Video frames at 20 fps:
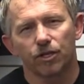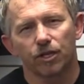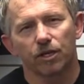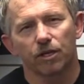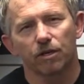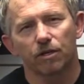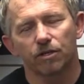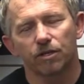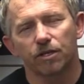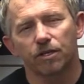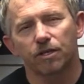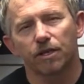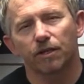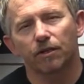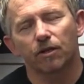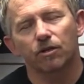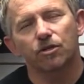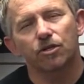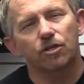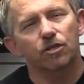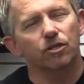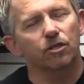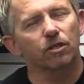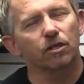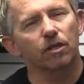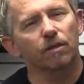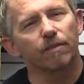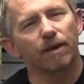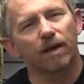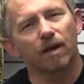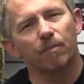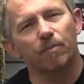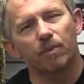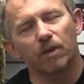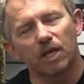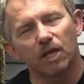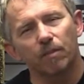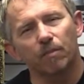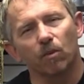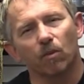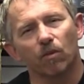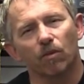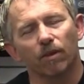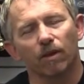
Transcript: years is that there's a certain amount of people